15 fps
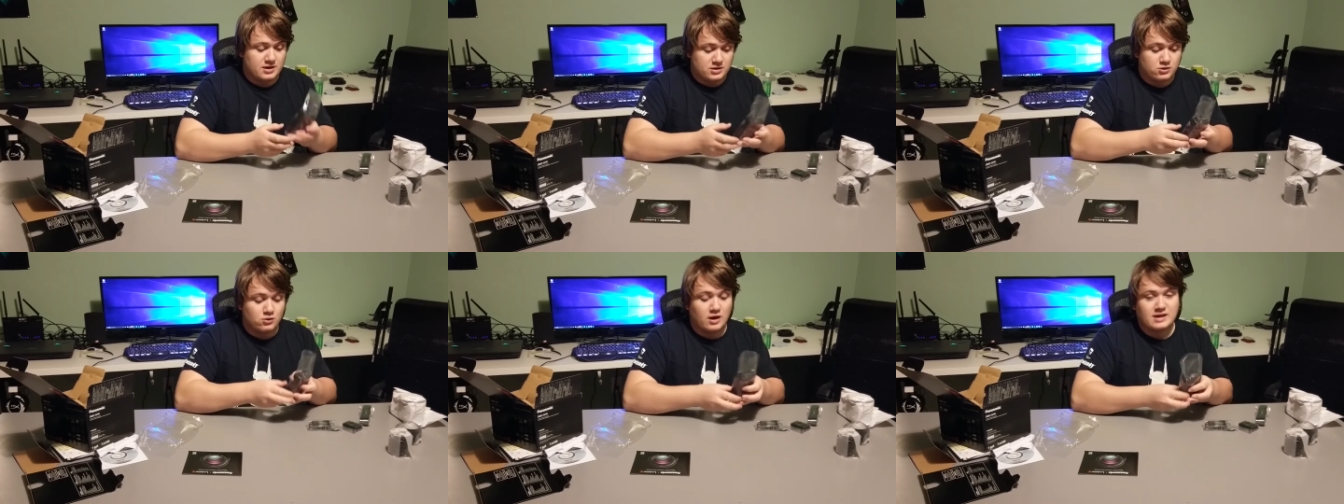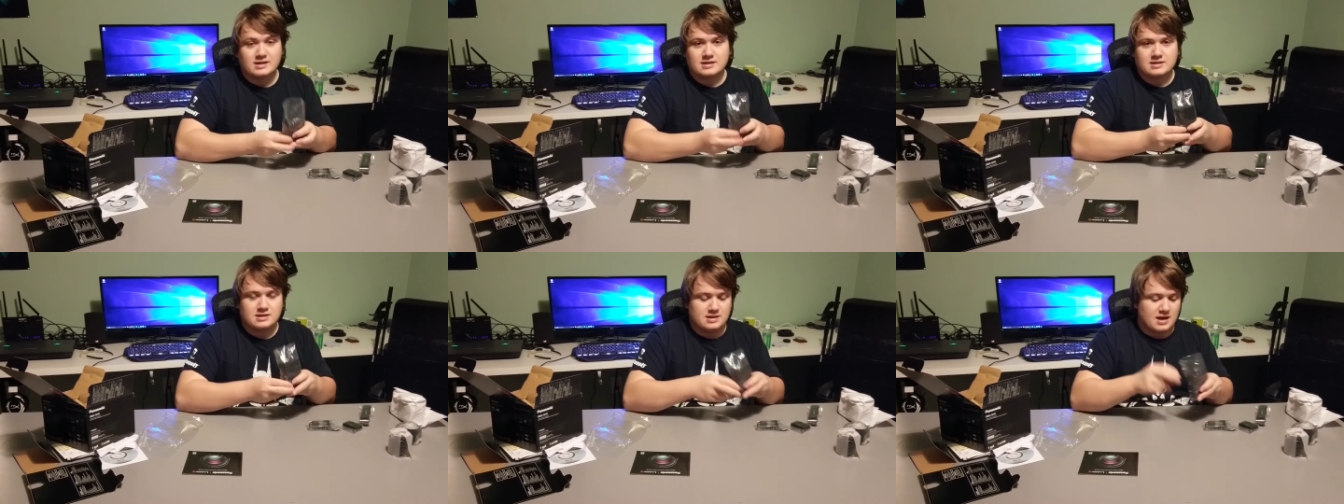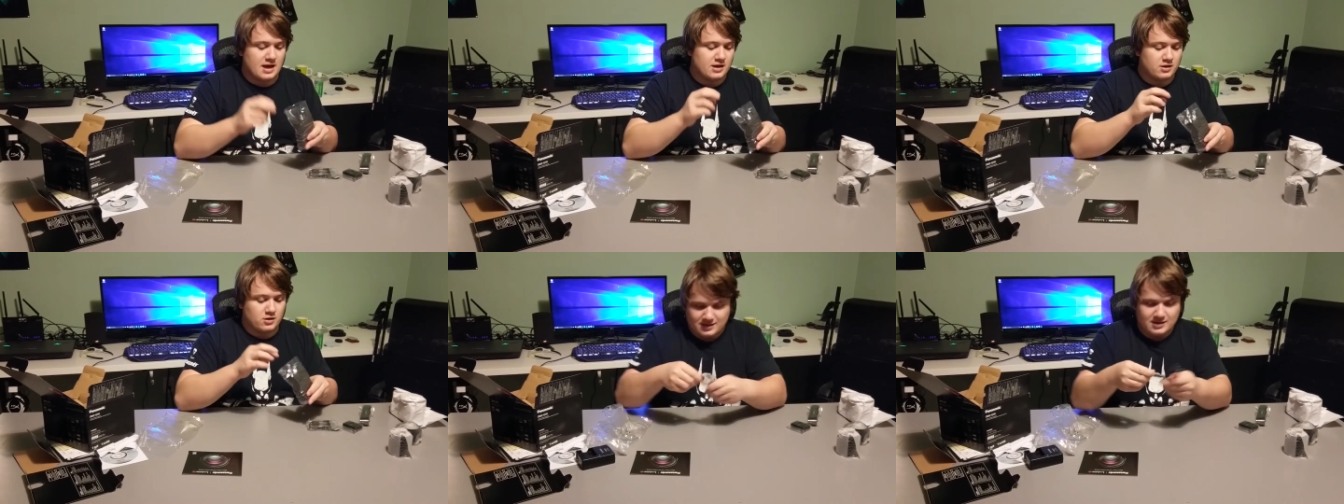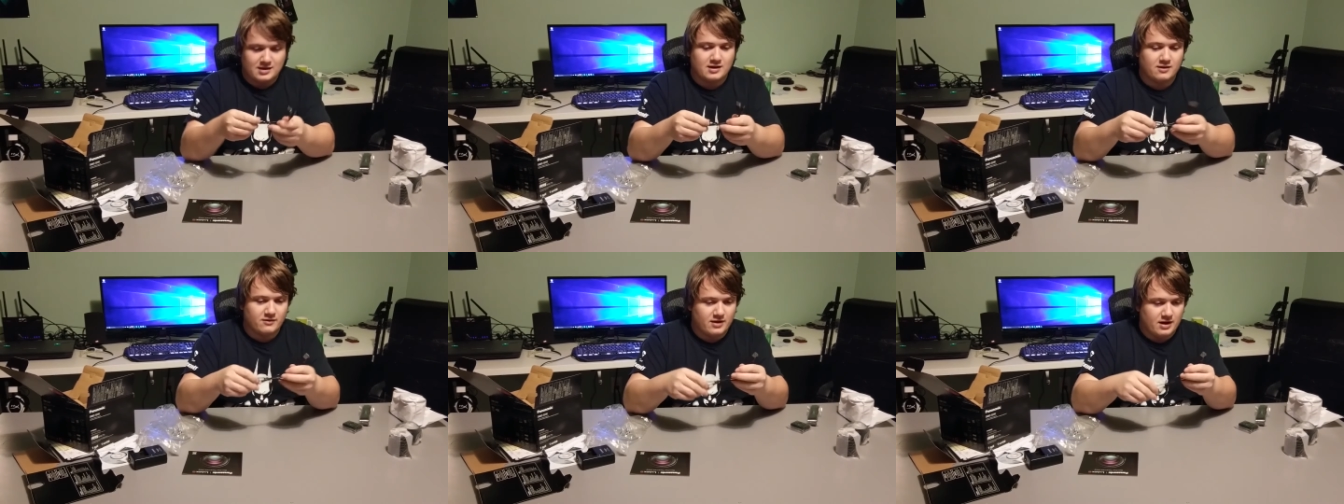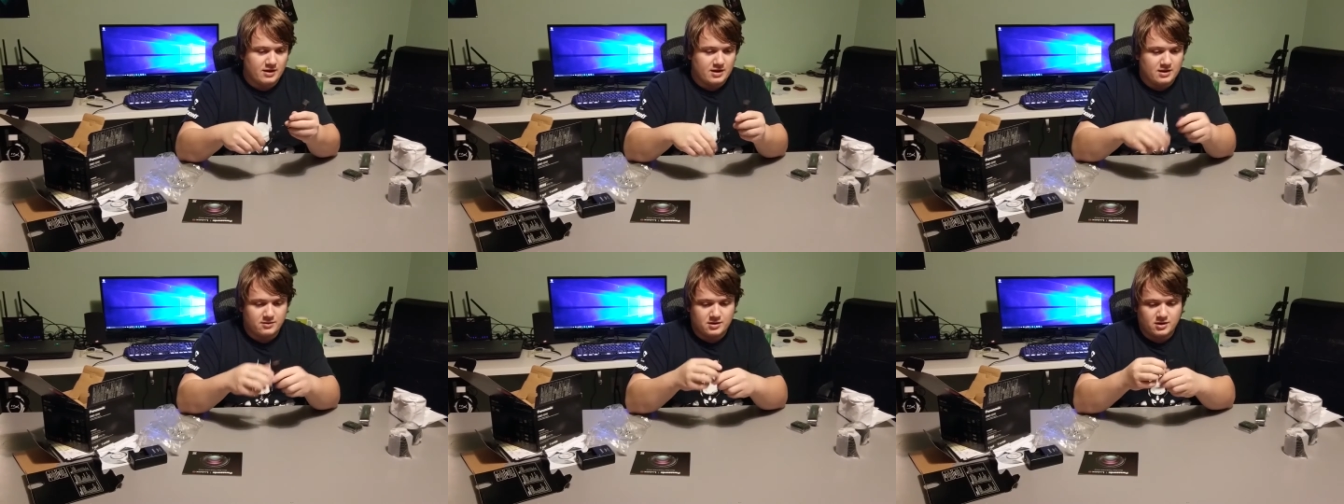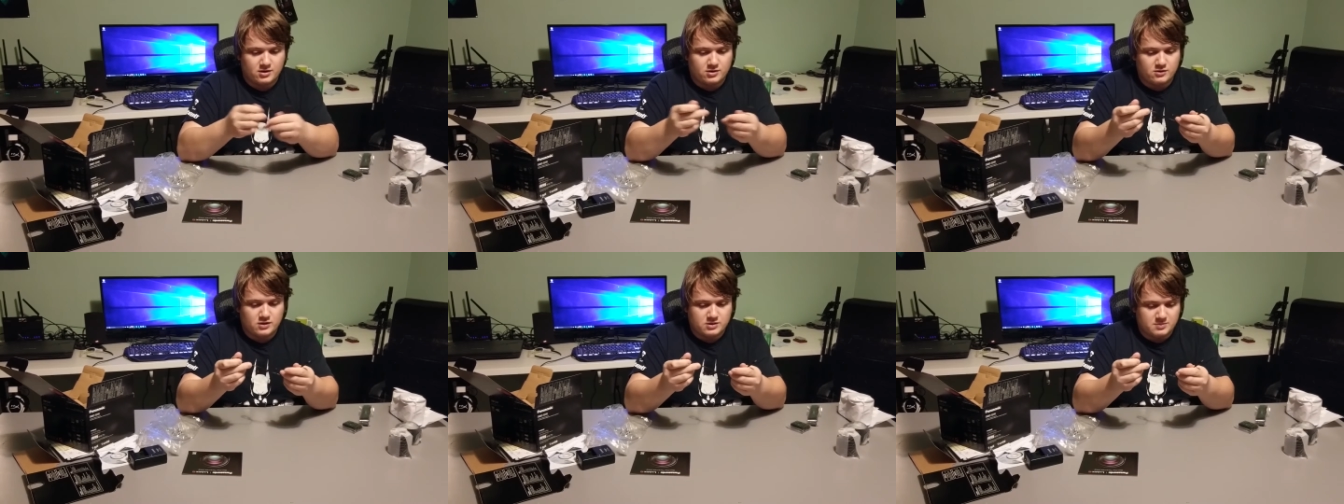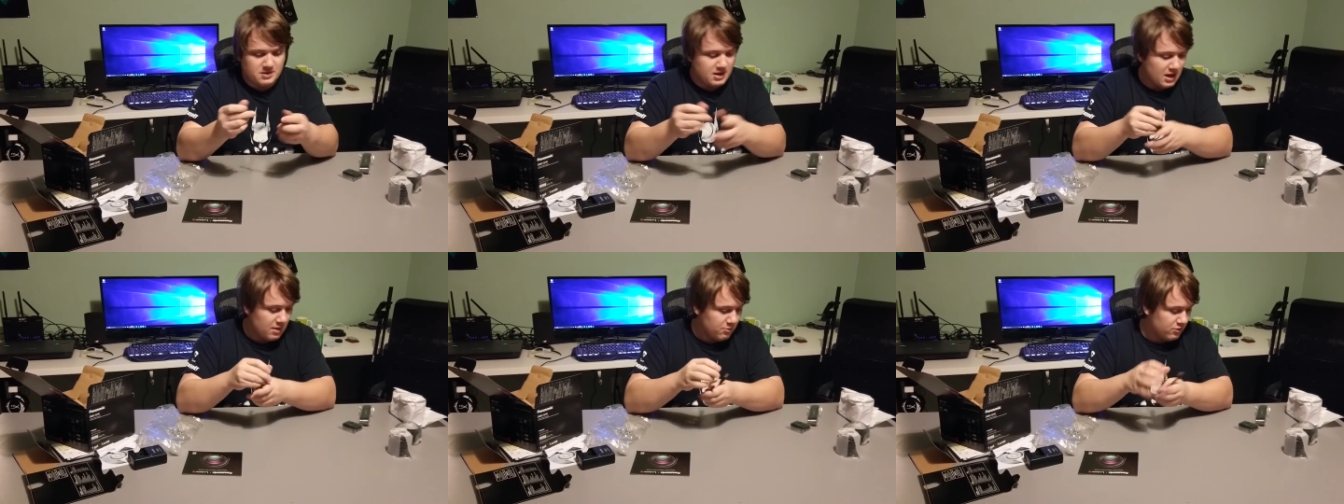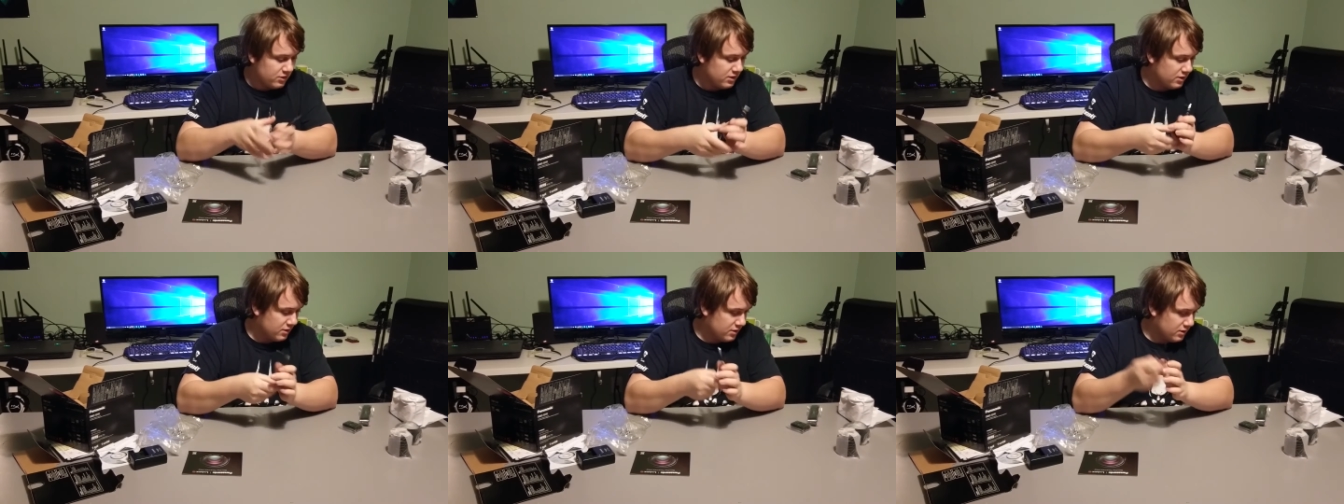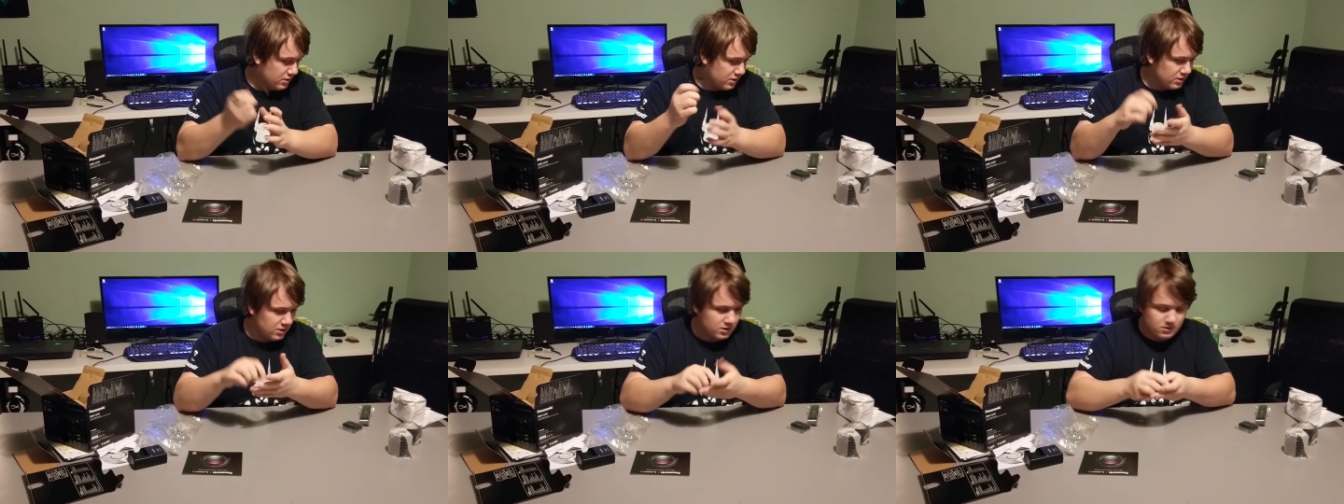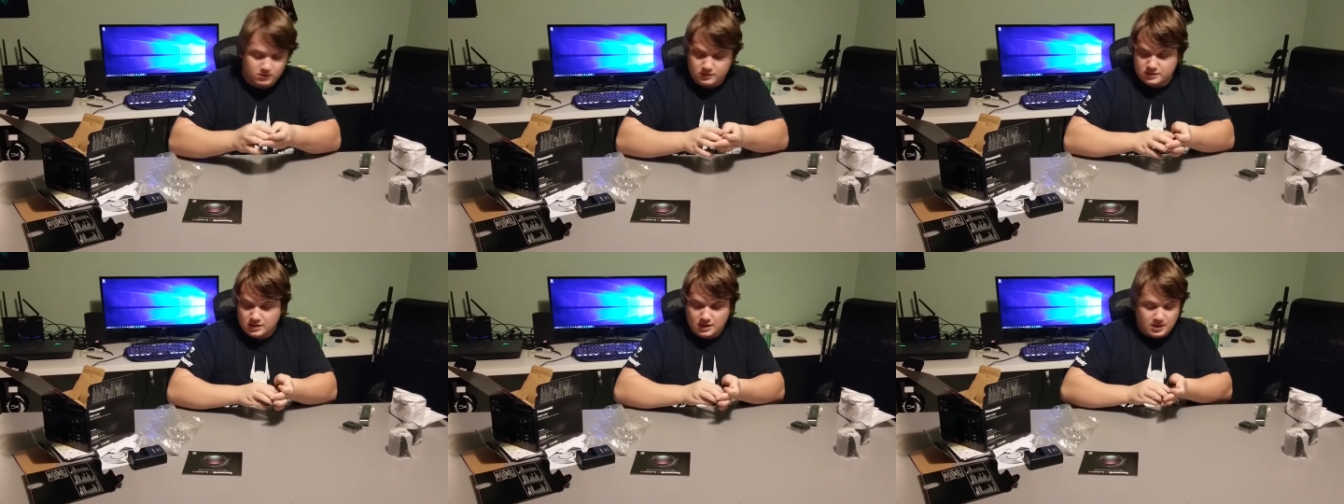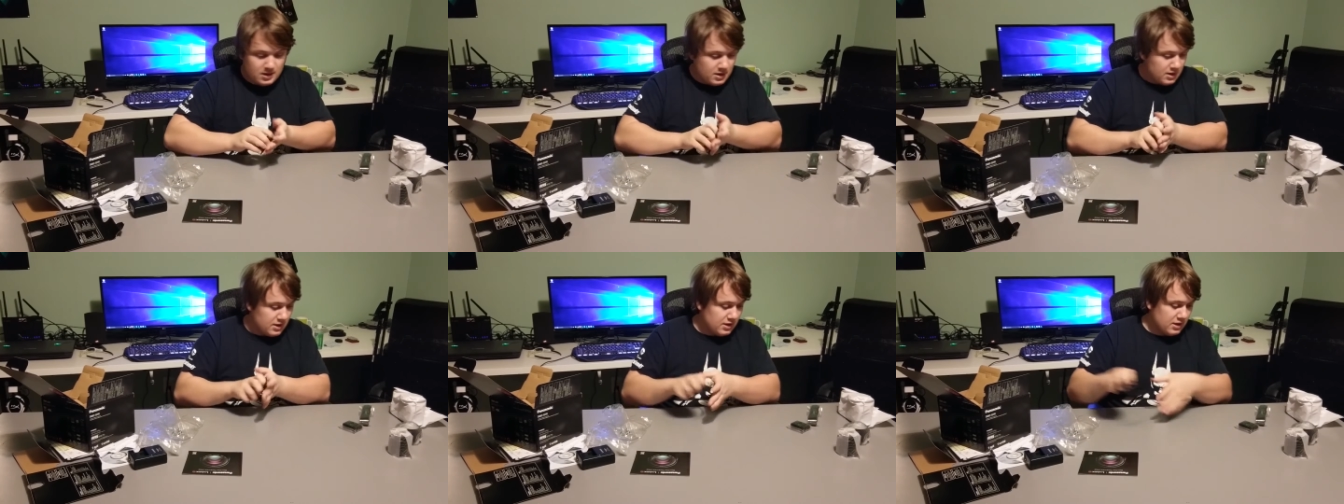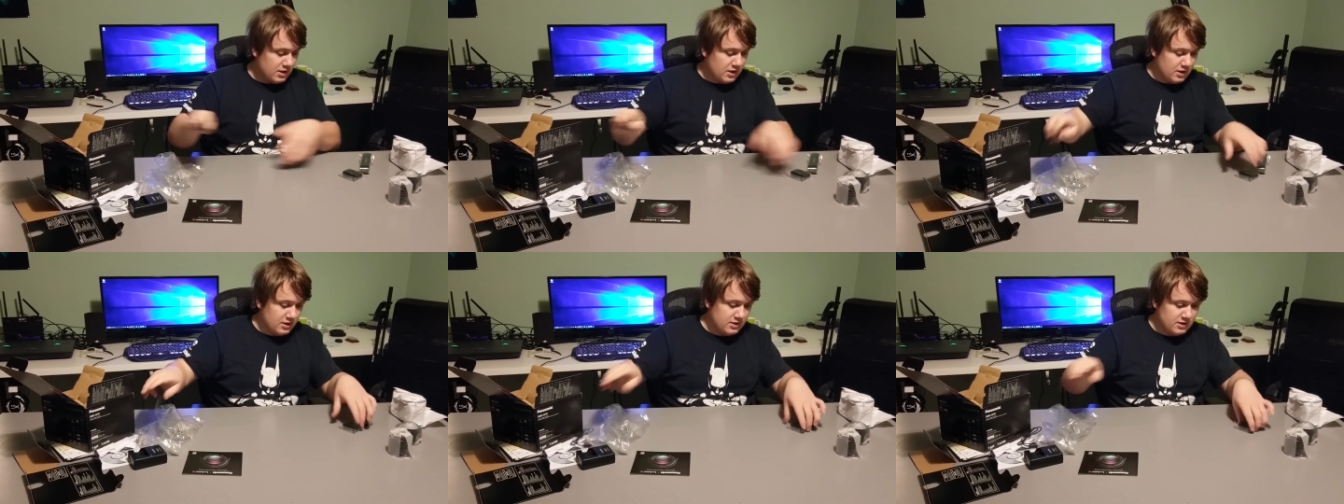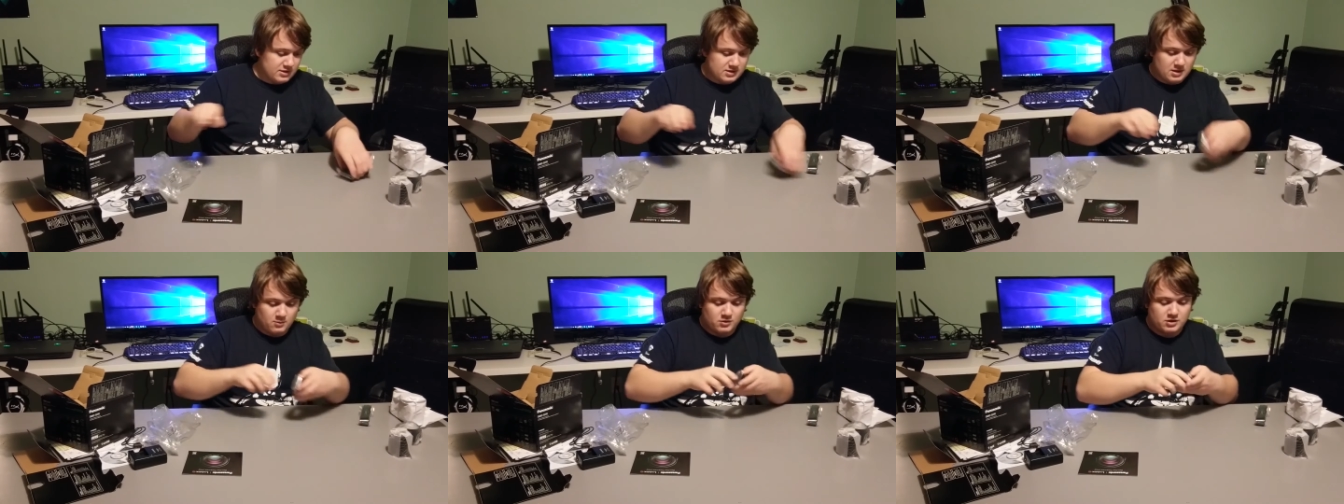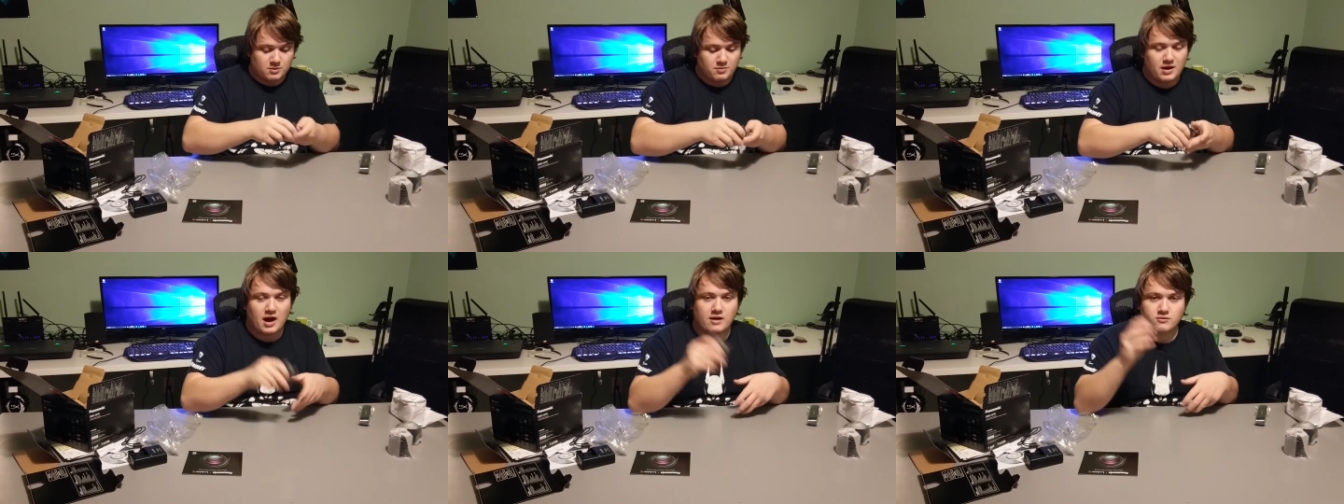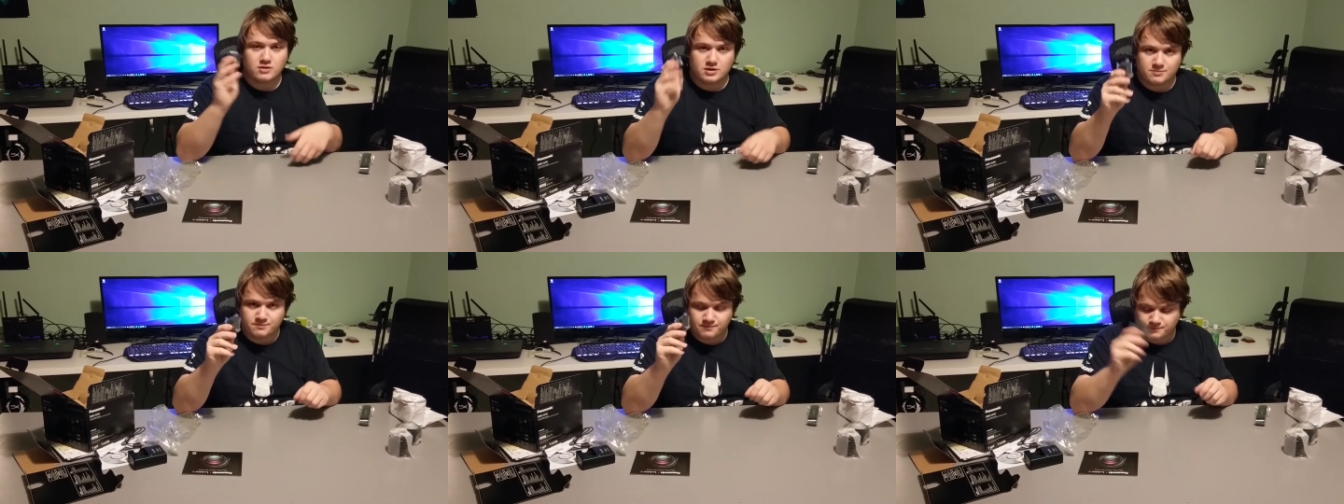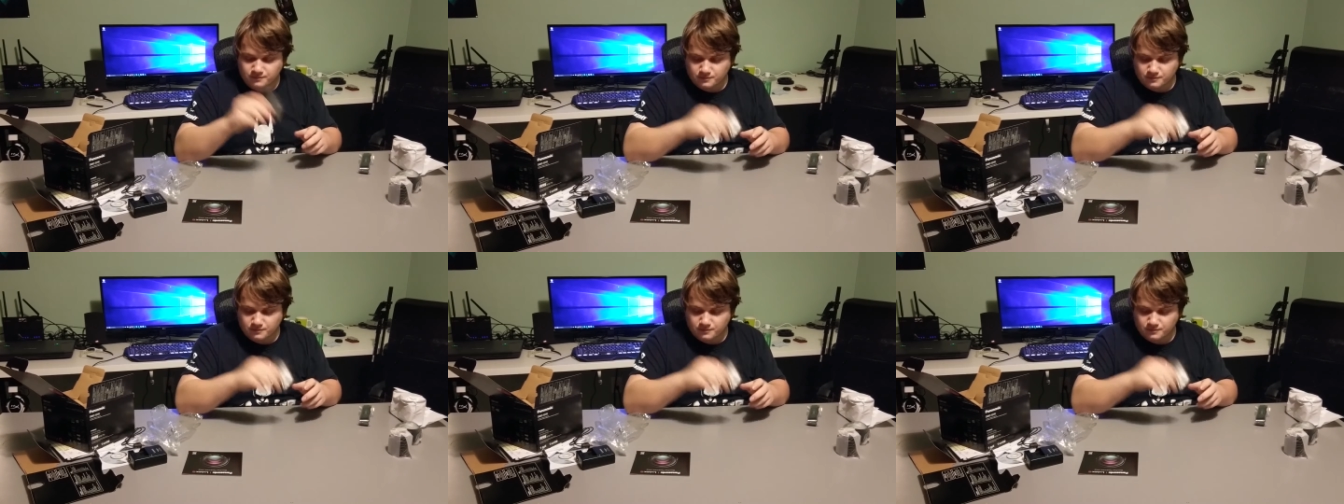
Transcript: I do like to see that. You know. All right, yeah, you got your USB cable here that you can use. Uh, it does come with the battery.